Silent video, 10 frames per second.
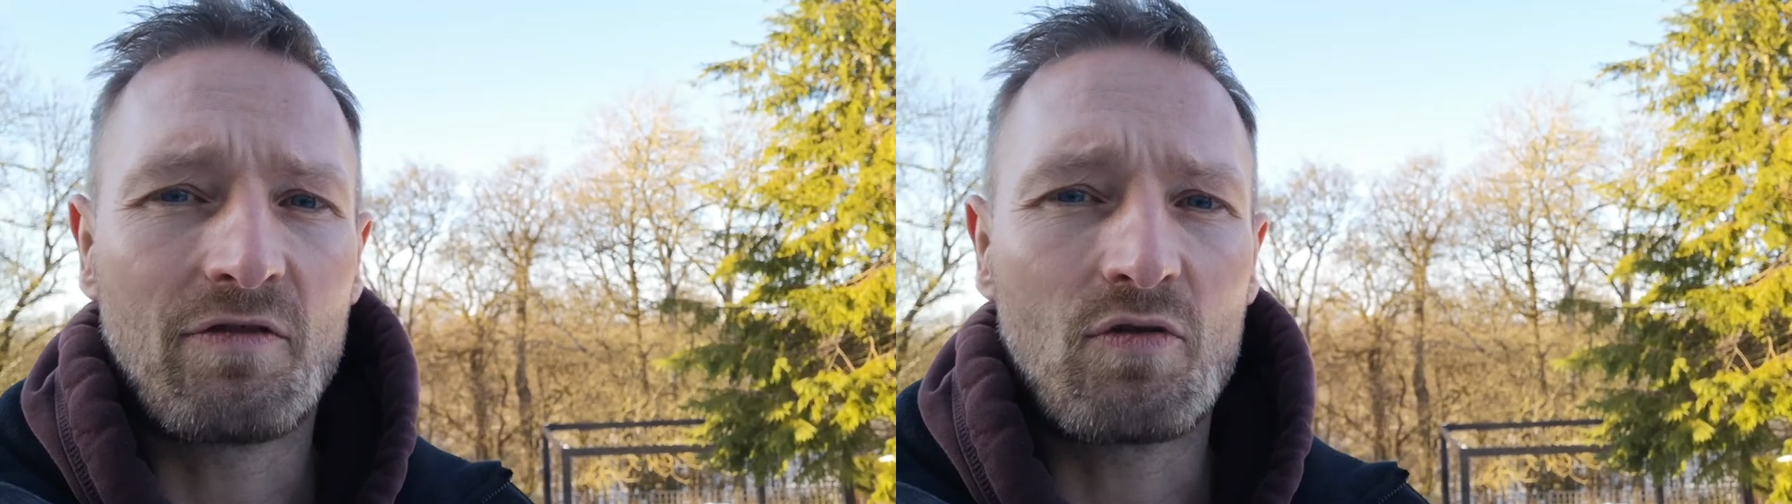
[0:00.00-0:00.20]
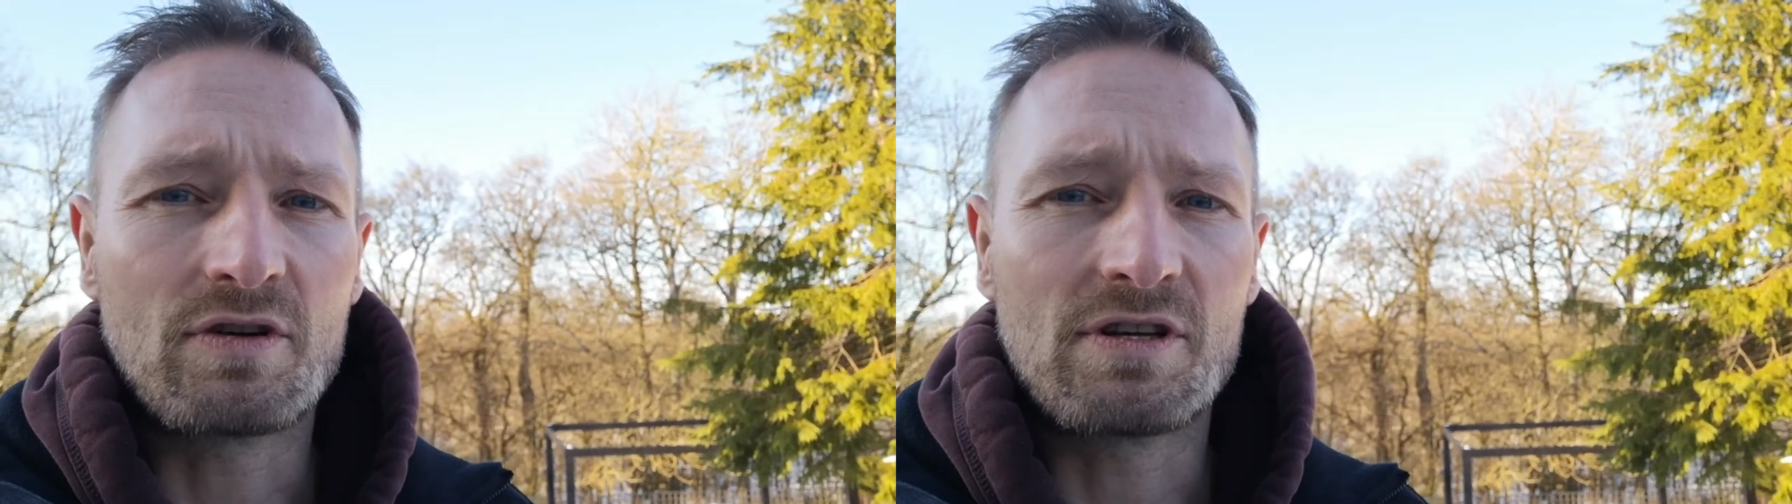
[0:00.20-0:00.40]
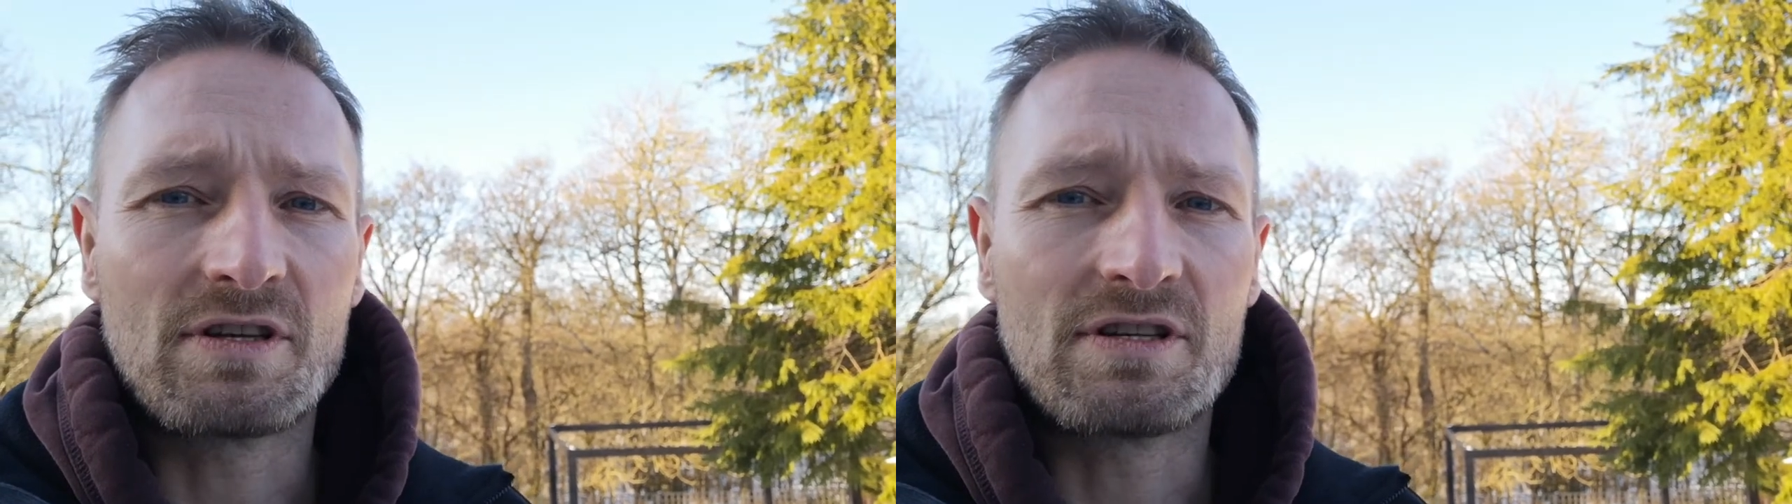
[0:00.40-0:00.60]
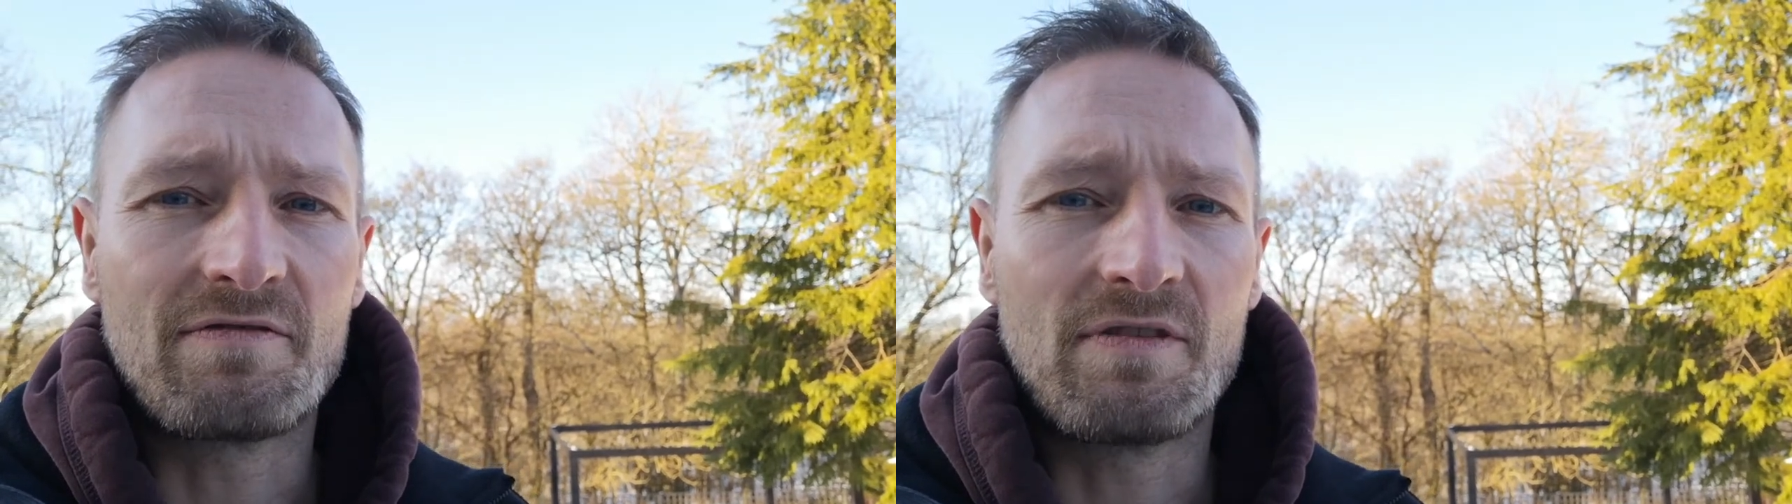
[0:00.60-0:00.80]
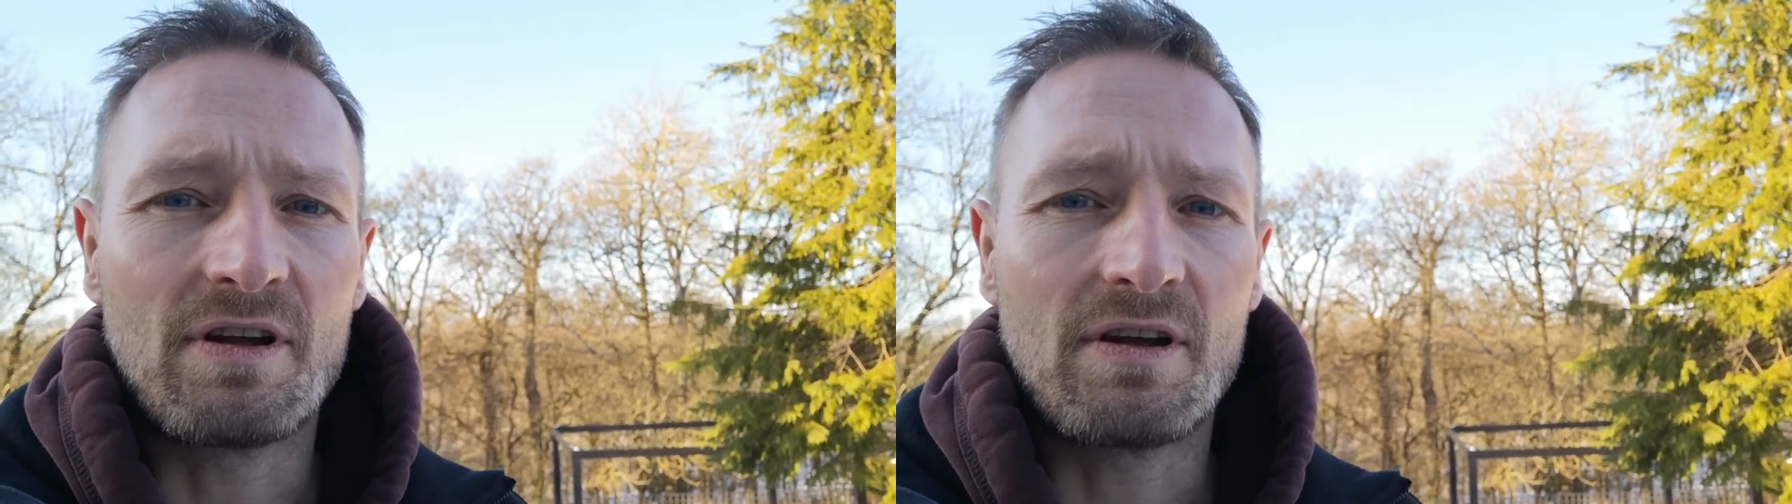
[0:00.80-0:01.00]
forward to
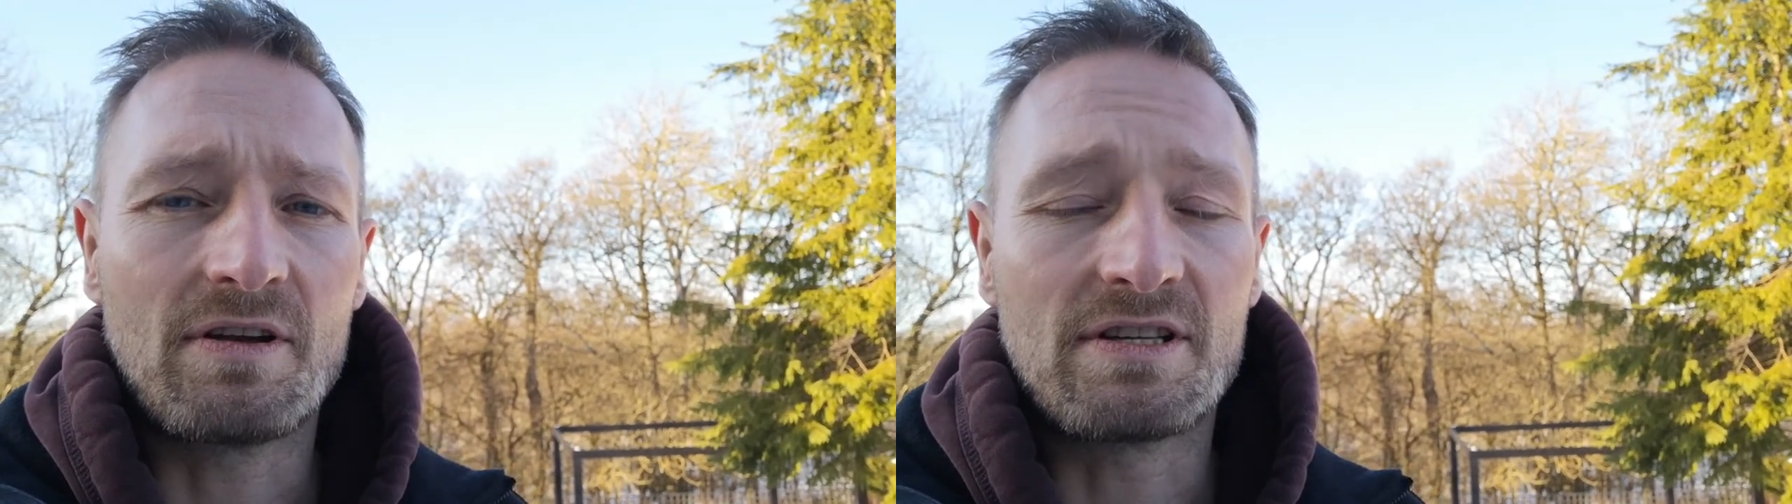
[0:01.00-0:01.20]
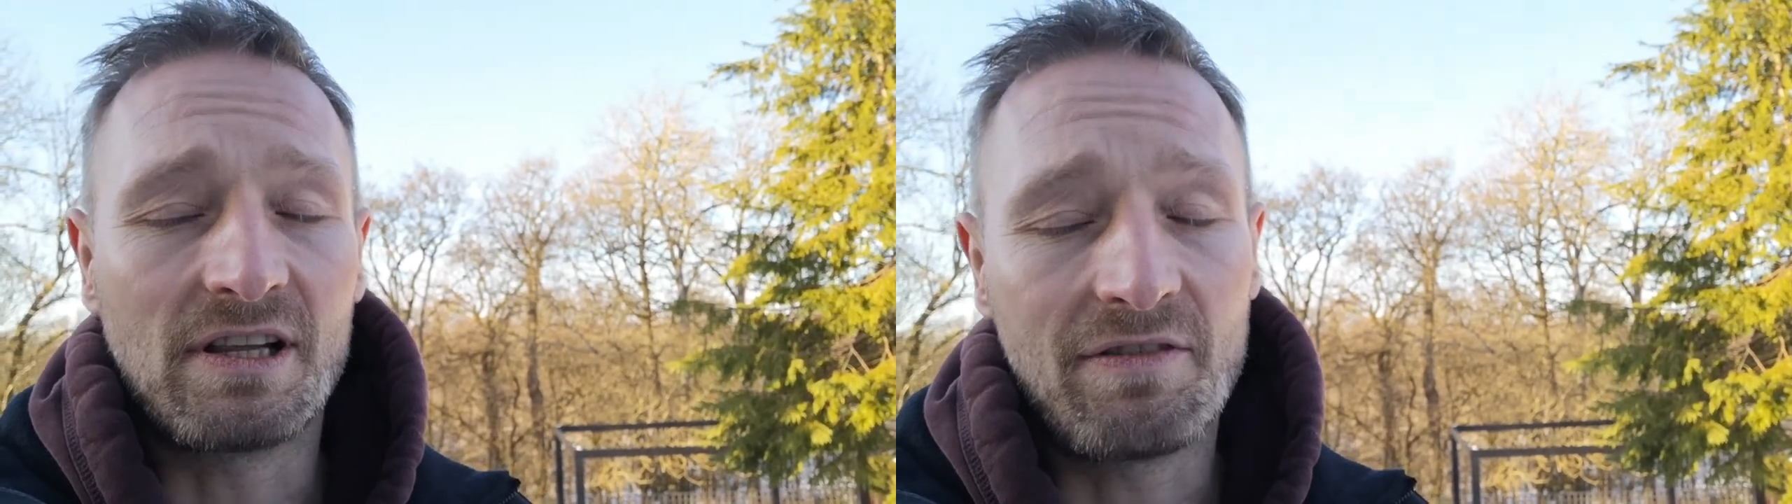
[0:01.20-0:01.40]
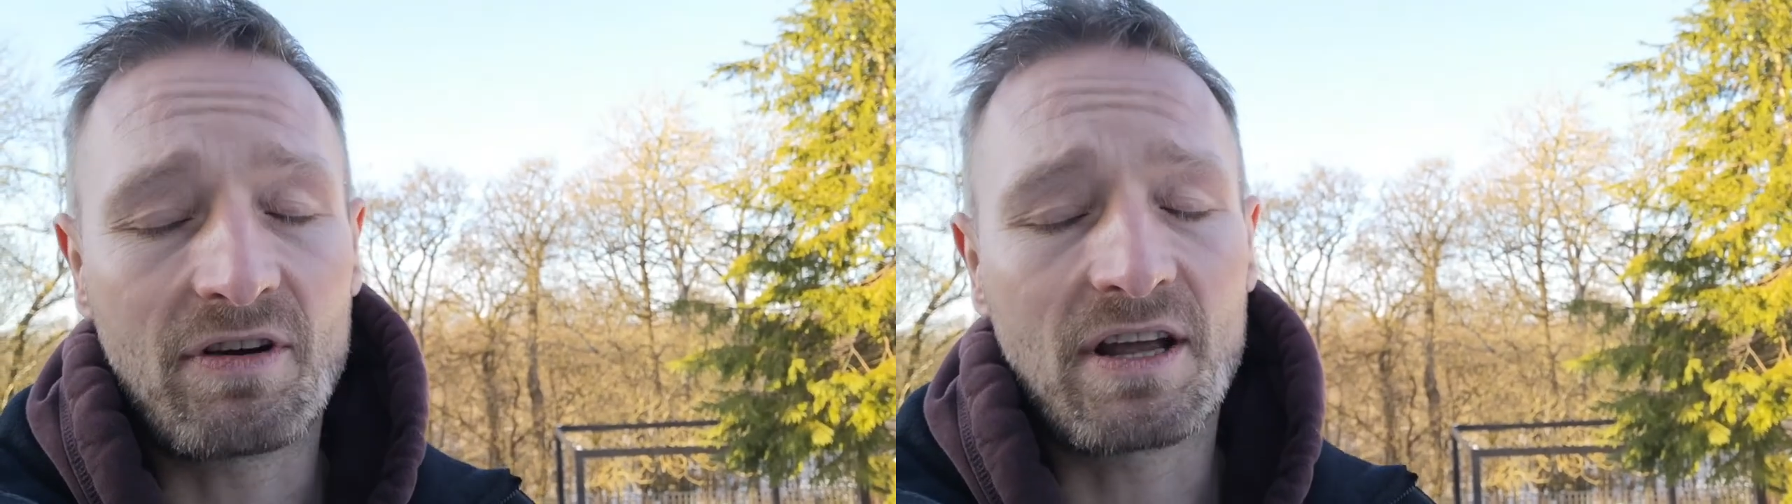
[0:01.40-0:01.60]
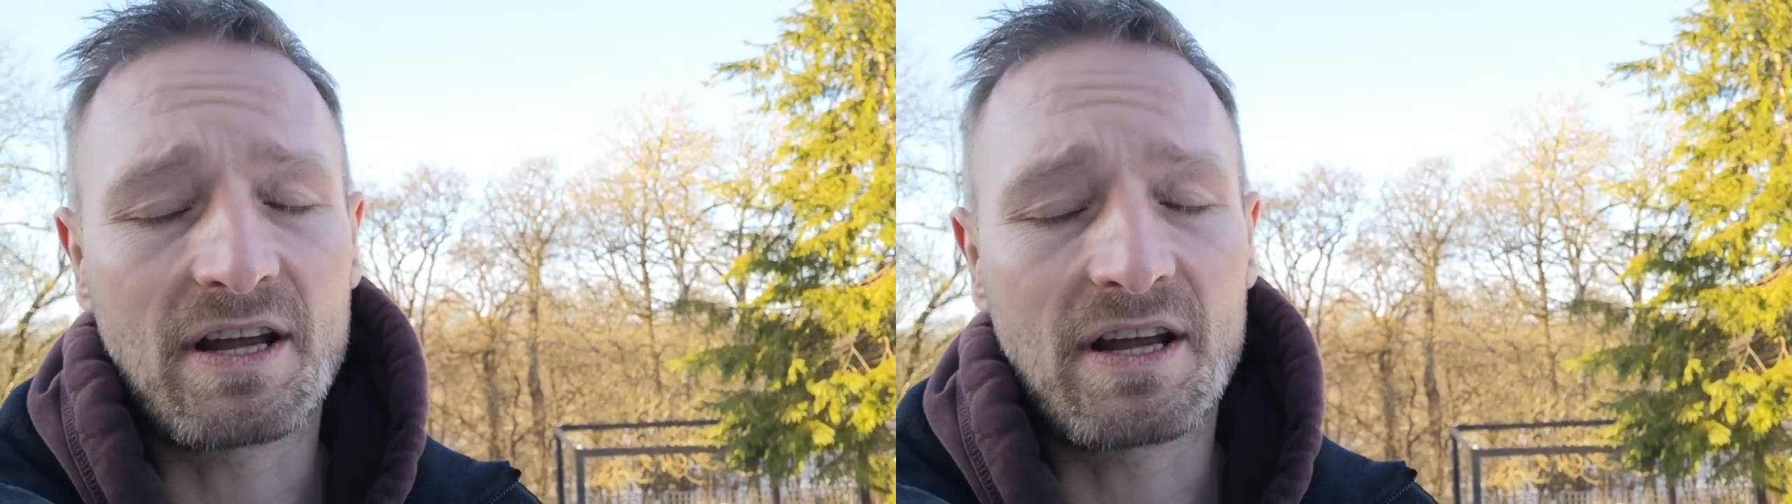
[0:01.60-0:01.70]
delivering